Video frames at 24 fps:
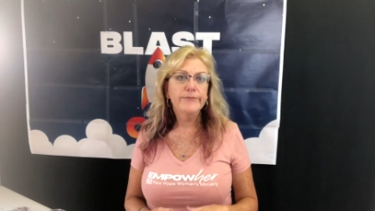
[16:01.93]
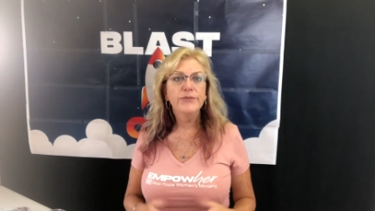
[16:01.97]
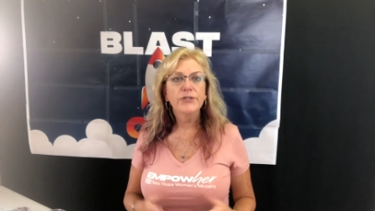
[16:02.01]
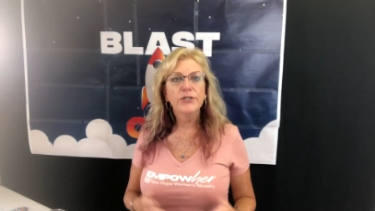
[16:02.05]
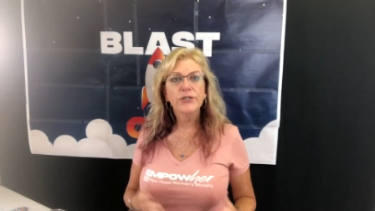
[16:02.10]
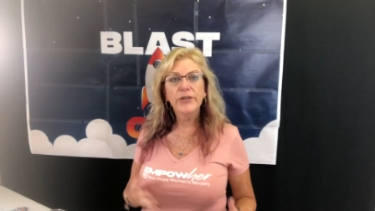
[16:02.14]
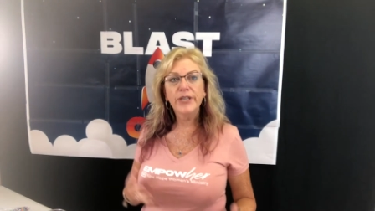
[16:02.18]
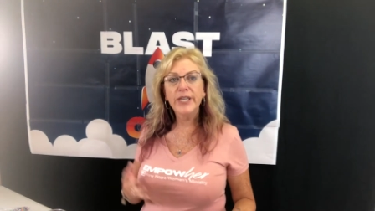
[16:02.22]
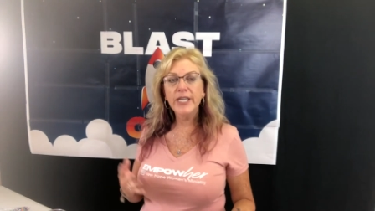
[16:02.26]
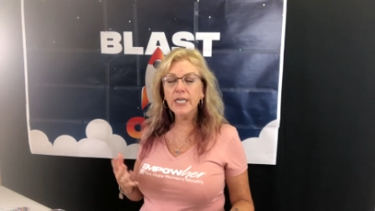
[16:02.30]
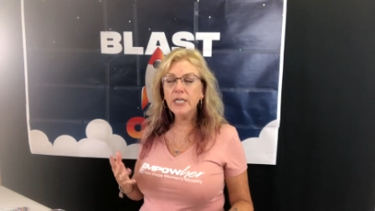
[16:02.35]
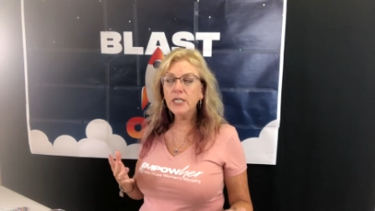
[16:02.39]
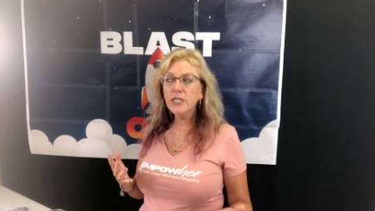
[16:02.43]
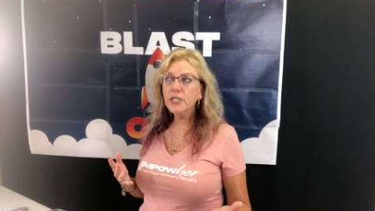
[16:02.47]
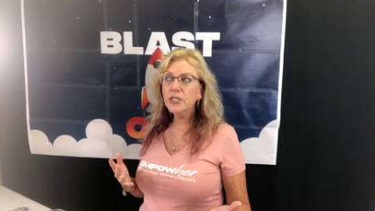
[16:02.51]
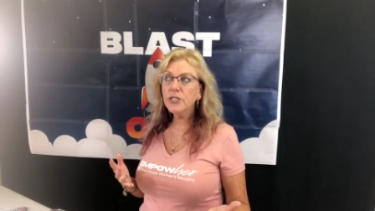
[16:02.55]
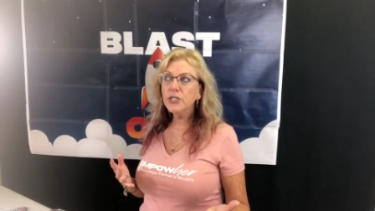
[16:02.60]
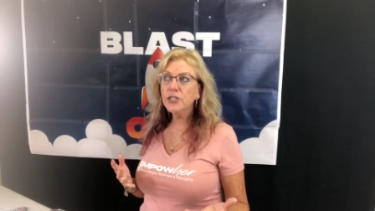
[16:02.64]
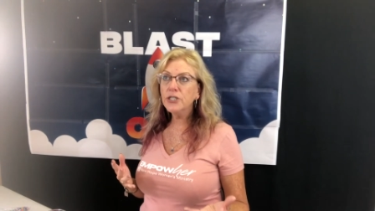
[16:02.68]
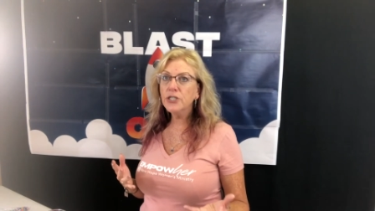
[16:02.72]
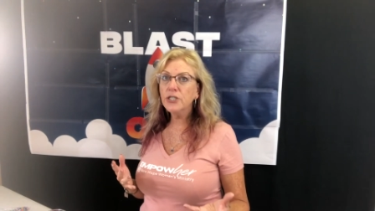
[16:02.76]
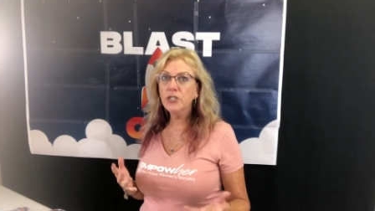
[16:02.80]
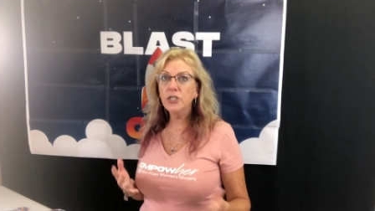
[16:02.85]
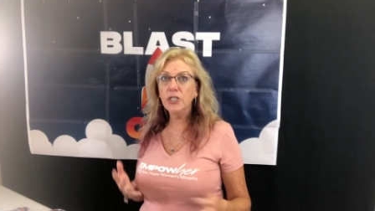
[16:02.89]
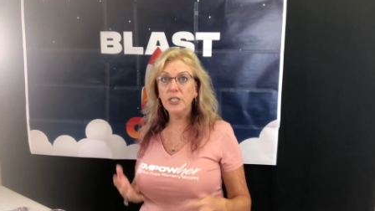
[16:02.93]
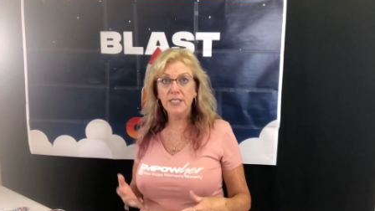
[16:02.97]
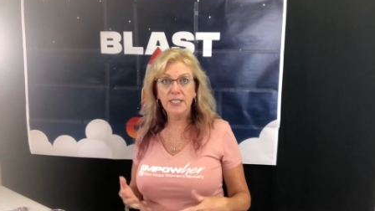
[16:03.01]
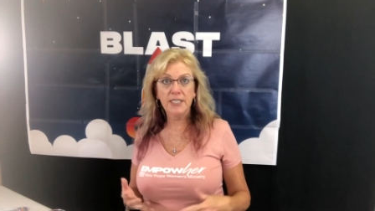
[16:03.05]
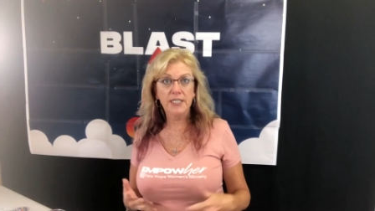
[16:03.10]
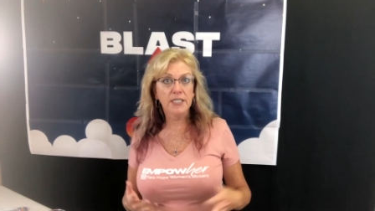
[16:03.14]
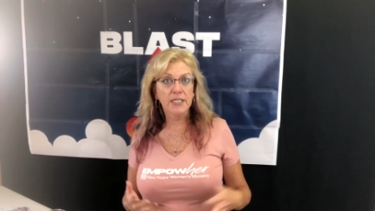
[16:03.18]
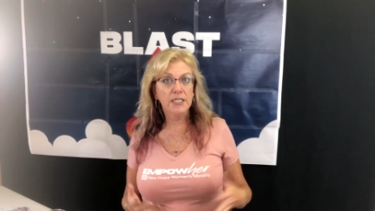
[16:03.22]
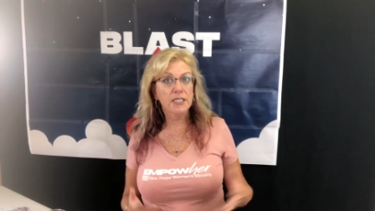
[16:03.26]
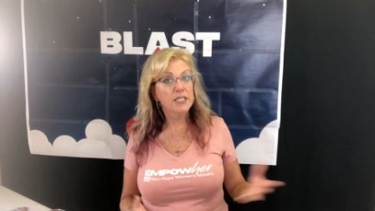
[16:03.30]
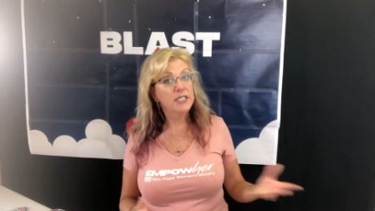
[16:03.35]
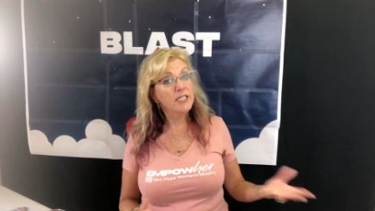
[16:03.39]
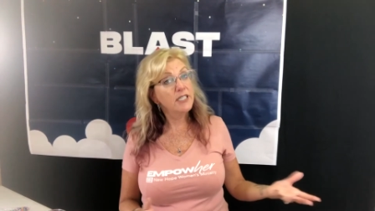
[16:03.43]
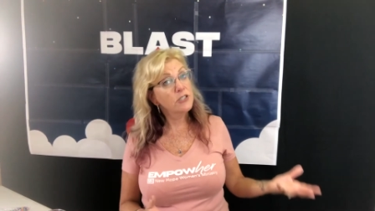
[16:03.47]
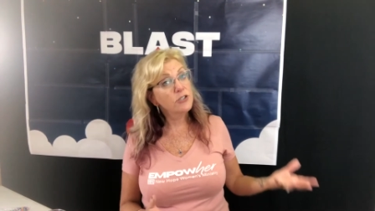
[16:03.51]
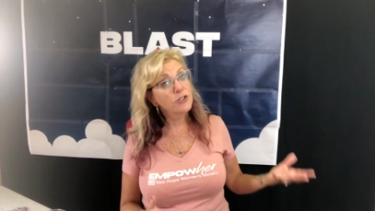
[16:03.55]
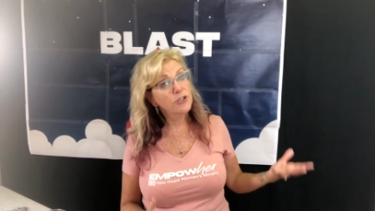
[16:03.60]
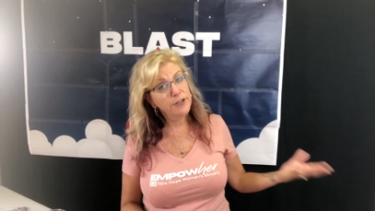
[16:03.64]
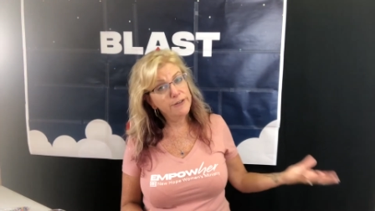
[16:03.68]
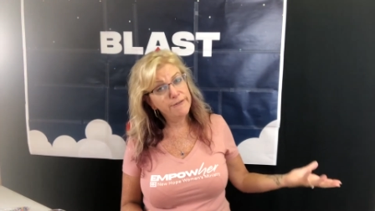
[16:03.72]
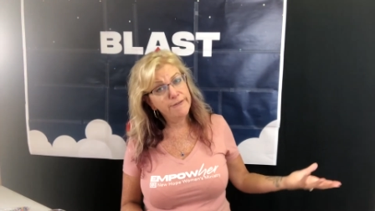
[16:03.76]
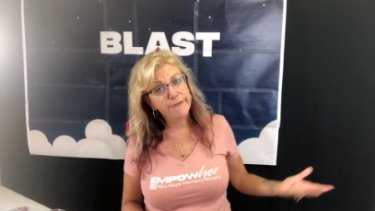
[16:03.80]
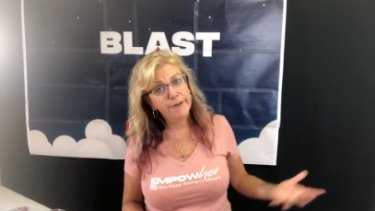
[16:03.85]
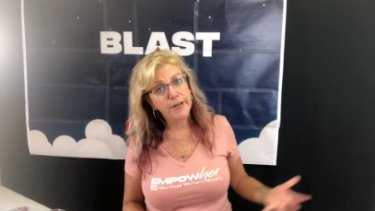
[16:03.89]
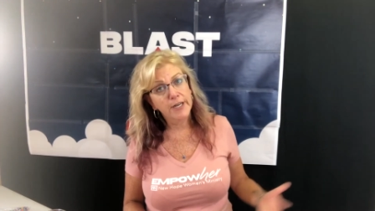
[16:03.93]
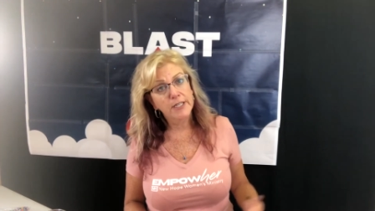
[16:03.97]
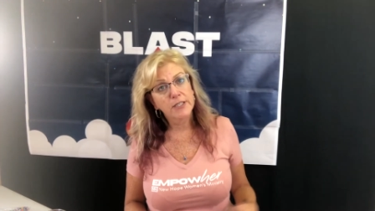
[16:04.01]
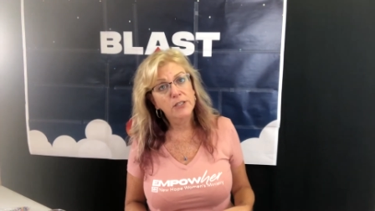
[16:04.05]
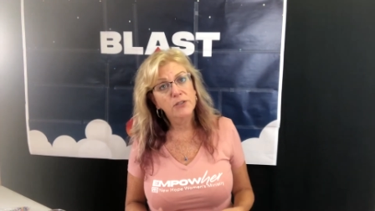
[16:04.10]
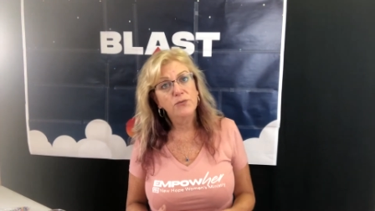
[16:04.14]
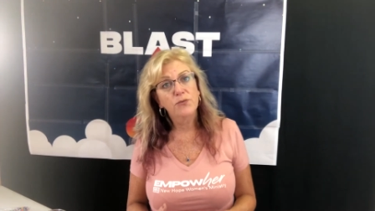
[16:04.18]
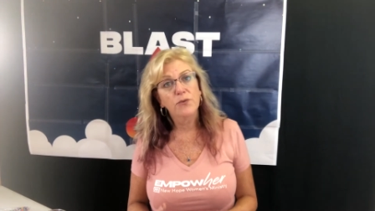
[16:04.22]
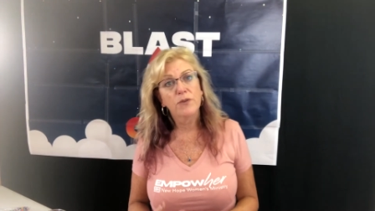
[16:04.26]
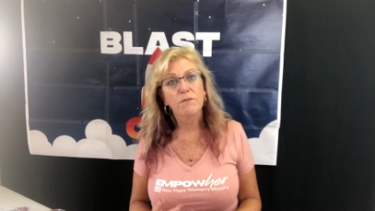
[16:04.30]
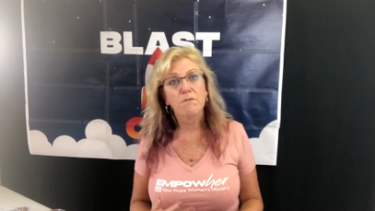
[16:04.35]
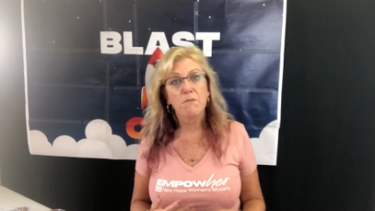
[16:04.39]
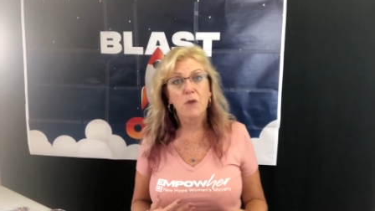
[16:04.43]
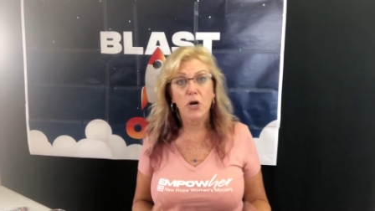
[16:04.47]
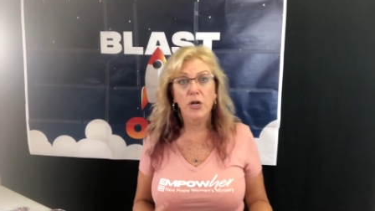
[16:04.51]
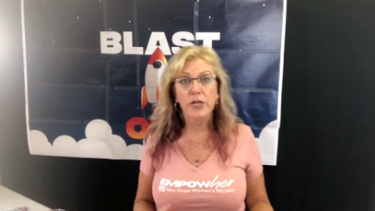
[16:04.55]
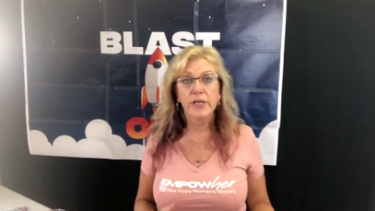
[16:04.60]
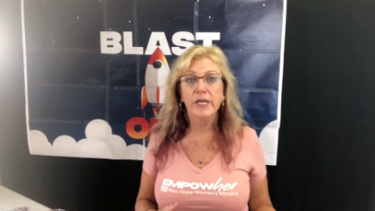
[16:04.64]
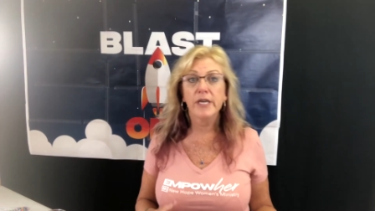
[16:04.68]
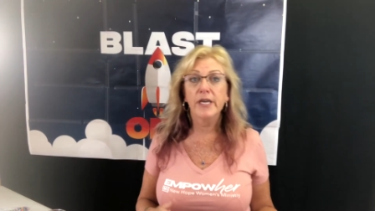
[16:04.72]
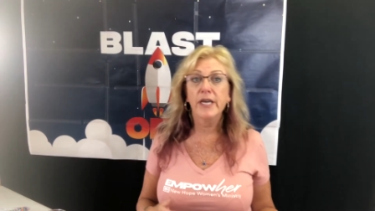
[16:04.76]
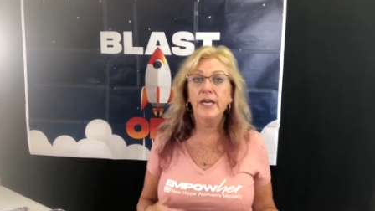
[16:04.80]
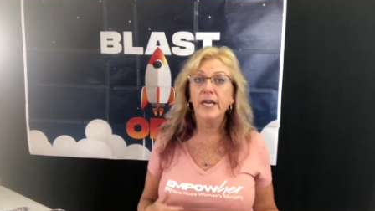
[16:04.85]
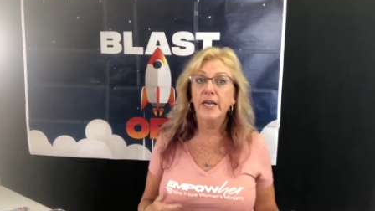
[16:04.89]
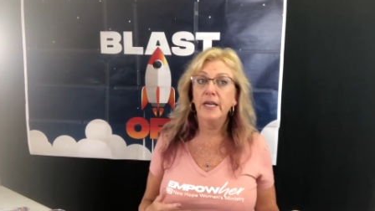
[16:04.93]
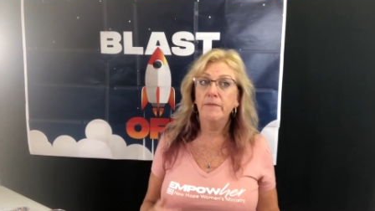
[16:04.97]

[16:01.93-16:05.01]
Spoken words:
So here's Jesus and his good friends with Martha